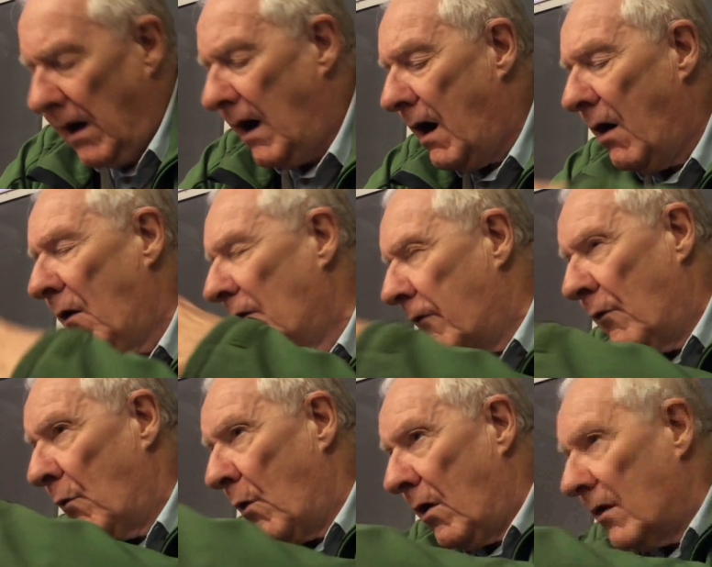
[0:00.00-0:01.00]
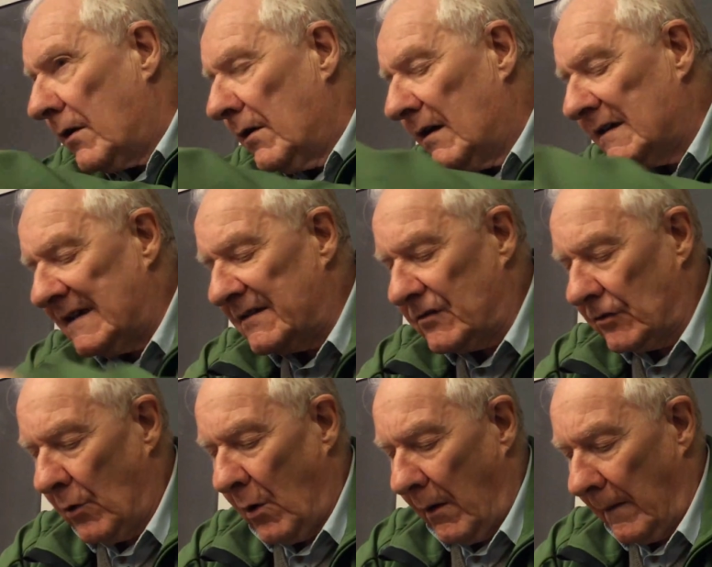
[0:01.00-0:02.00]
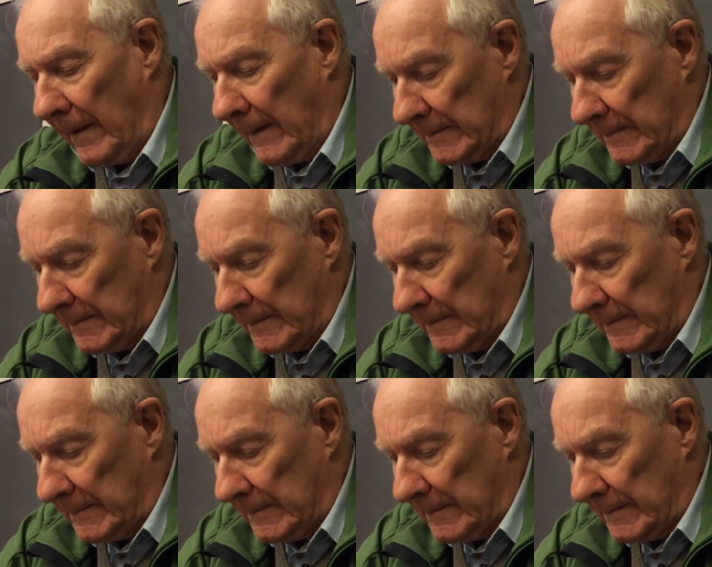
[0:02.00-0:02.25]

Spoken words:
of workers, and so on.